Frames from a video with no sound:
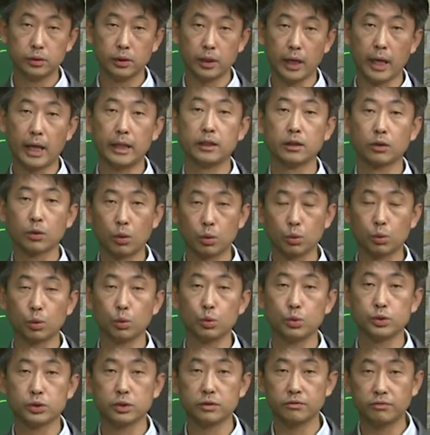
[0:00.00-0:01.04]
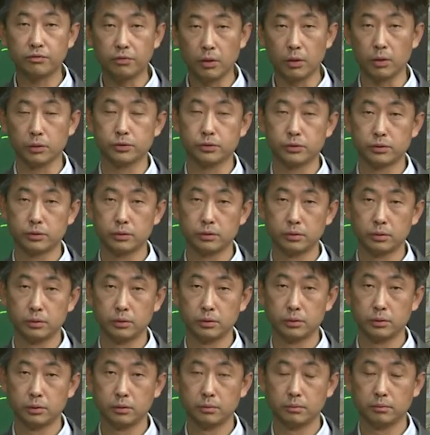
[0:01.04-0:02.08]
and the conclusion false
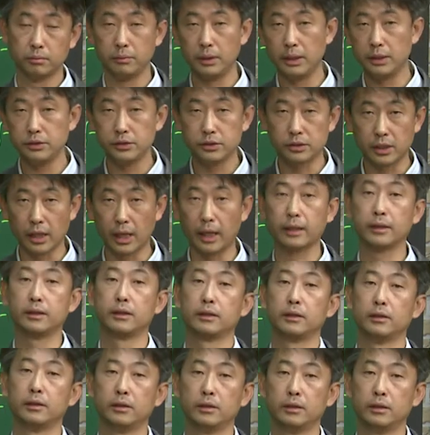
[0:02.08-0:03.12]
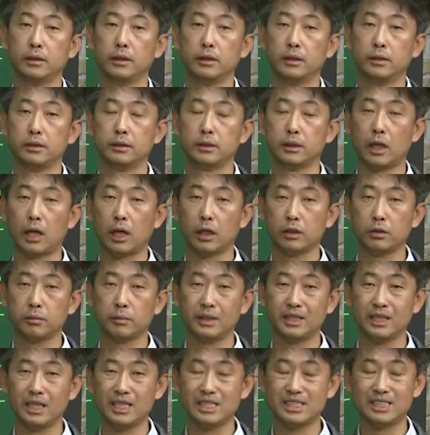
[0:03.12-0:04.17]
means that the
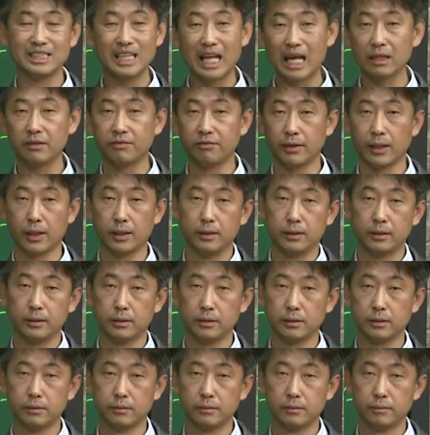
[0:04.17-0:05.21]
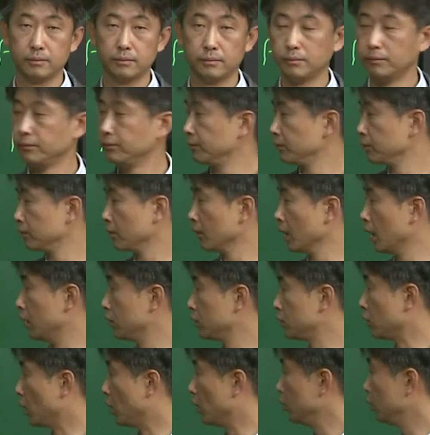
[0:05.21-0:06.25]
argument is not valid.
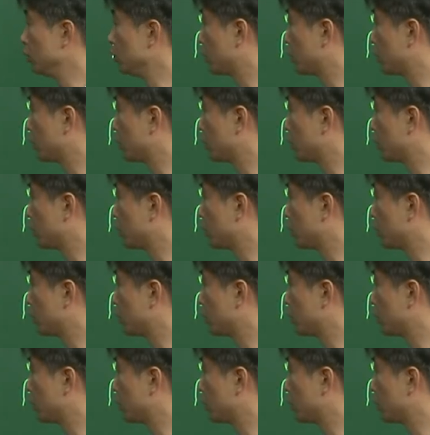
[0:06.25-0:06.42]
So you